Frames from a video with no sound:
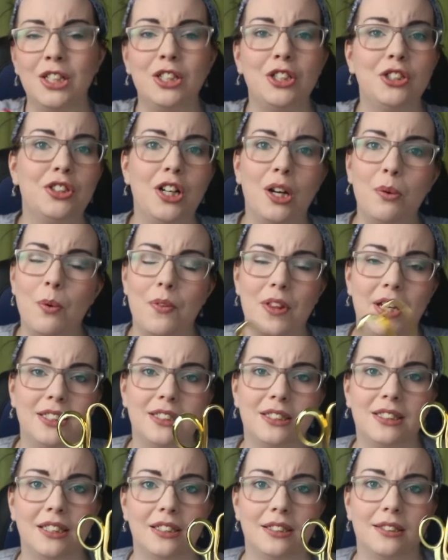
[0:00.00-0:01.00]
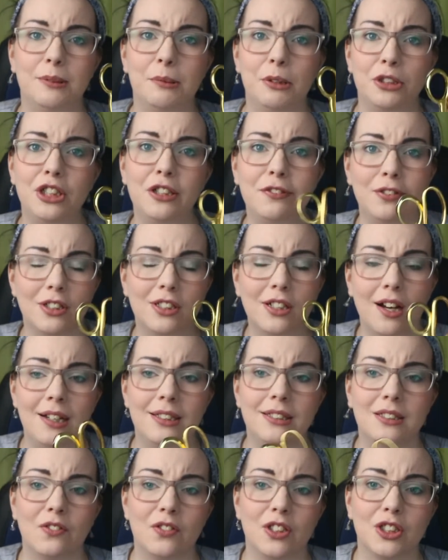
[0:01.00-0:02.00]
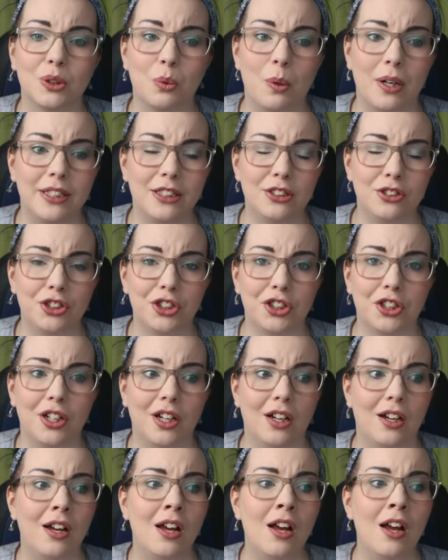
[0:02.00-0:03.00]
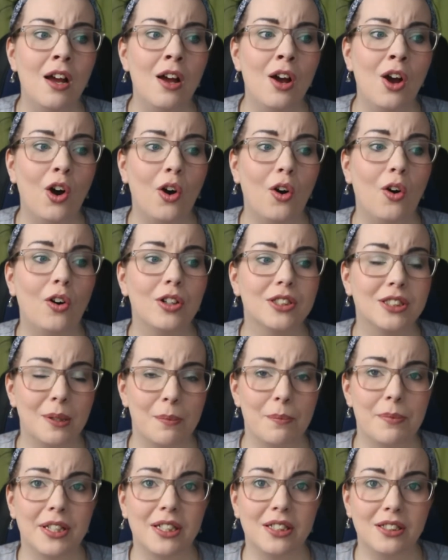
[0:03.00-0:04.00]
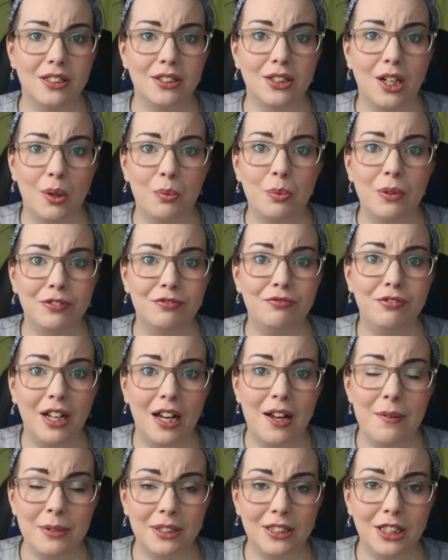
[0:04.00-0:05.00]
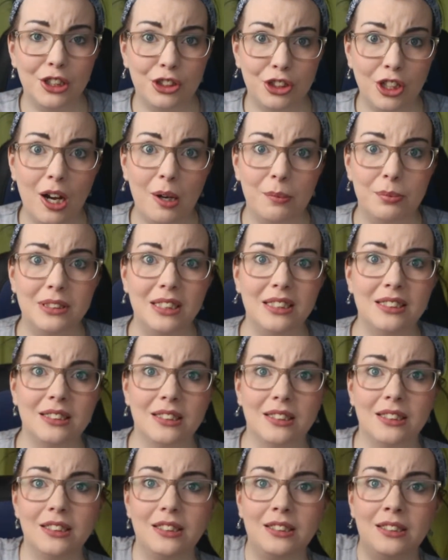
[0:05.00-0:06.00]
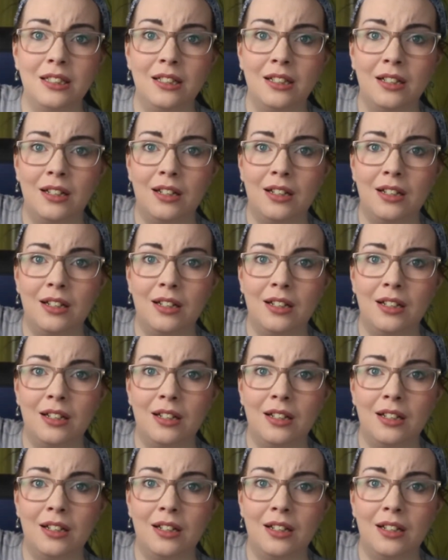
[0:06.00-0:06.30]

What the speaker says: you don't want that in the scissors, especially if you're cutting something that's quite intricate or something, you know, I mean, they're sharp scissors.